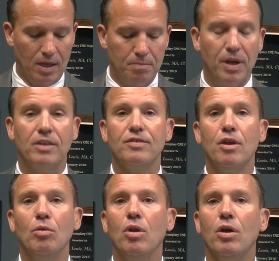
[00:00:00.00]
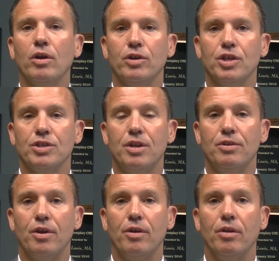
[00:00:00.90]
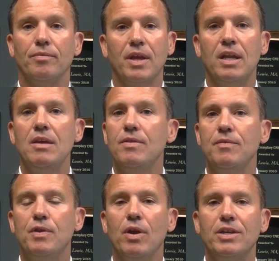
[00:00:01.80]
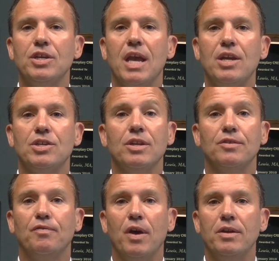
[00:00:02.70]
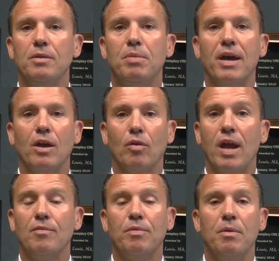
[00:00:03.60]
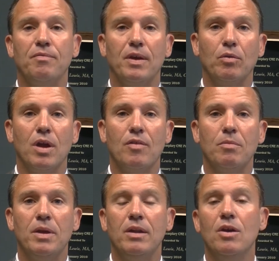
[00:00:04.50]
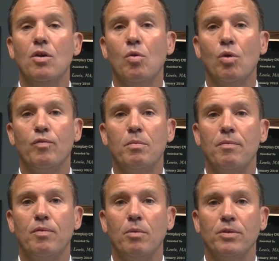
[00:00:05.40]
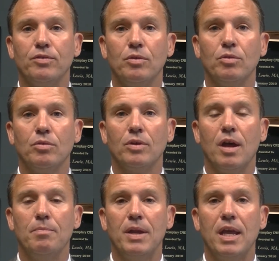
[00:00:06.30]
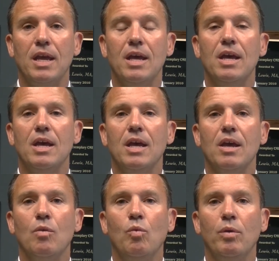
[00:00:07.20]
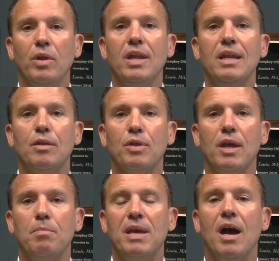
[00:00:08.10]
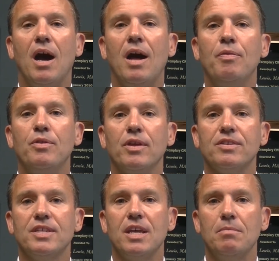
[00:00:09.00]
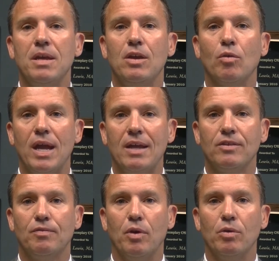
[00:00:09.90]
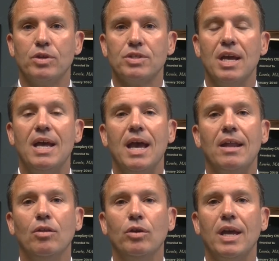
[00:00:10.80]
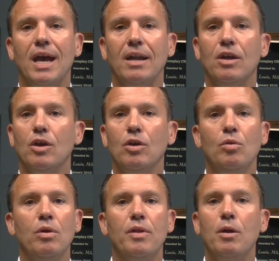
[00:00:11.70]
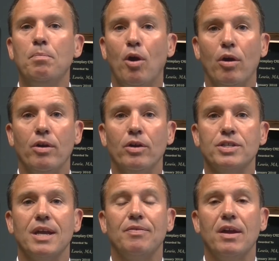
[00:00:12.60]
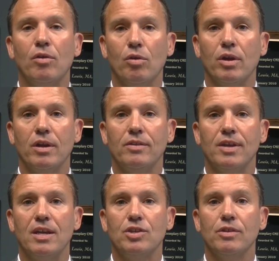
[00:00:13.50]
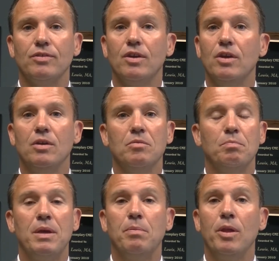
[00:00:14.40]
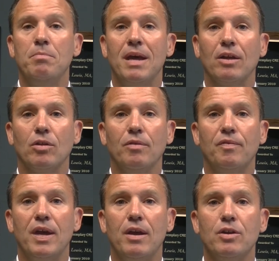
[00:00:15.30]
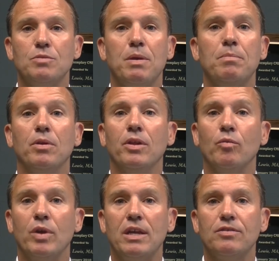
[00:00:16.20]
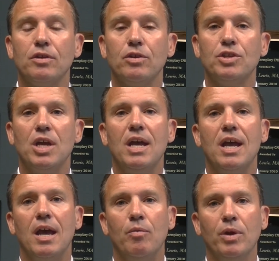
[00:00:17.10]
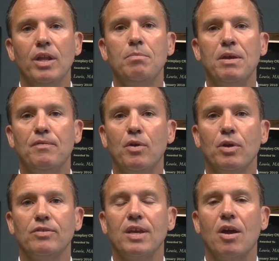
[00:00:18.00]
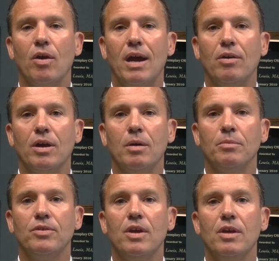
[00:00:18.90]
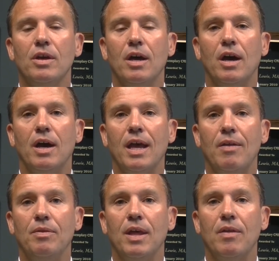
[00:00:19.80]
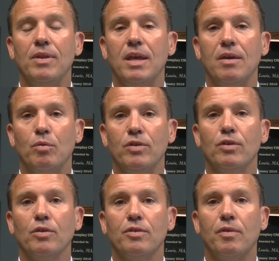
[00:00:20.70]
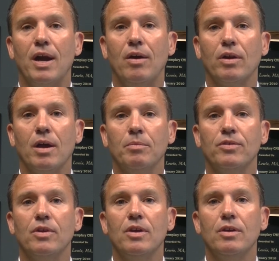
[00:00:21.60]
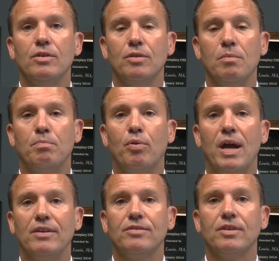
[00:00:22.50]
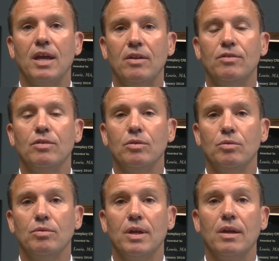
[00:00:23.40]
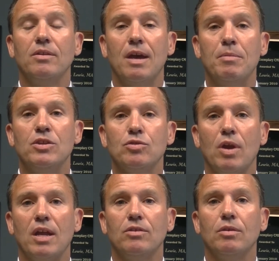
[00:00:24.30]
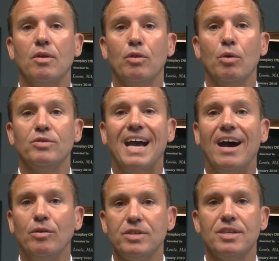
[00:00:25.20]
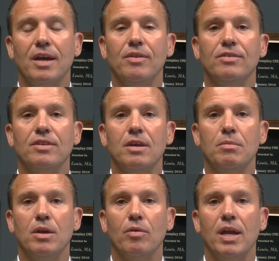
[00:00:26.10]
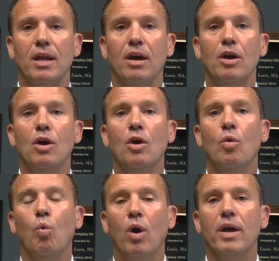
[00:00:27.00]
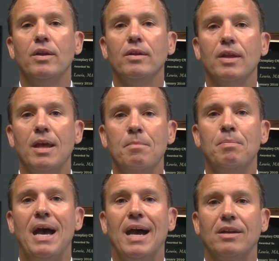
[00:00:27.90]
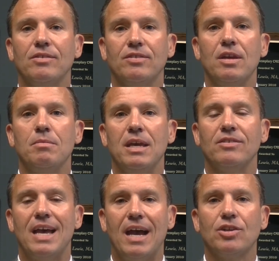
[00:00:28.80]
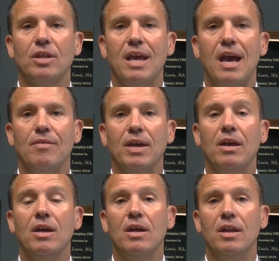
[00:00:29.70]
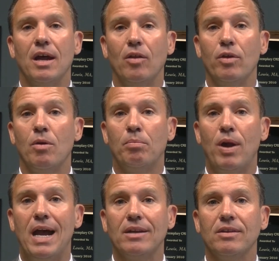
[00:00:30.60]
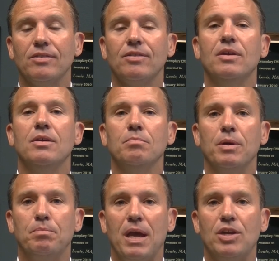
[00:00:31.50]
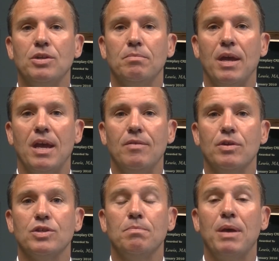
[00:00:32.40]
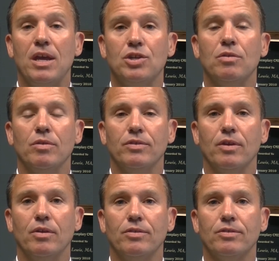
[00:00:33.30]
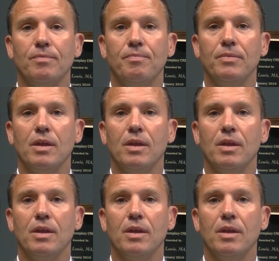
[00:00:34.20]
But it's no longer just internal. And even if your education is funded by a grant from the federal government or from a pharmaceutical company, we really need to think beyond the CME grants folks and look at who are their partners at their organizations. People in medical affairs, people in research, and really be focusing our outcomes and the results of our outcomes to impress and to demonstrate to those outside the CME arena what impact CME is actually having not only on practice, but patient behaviors and patient results.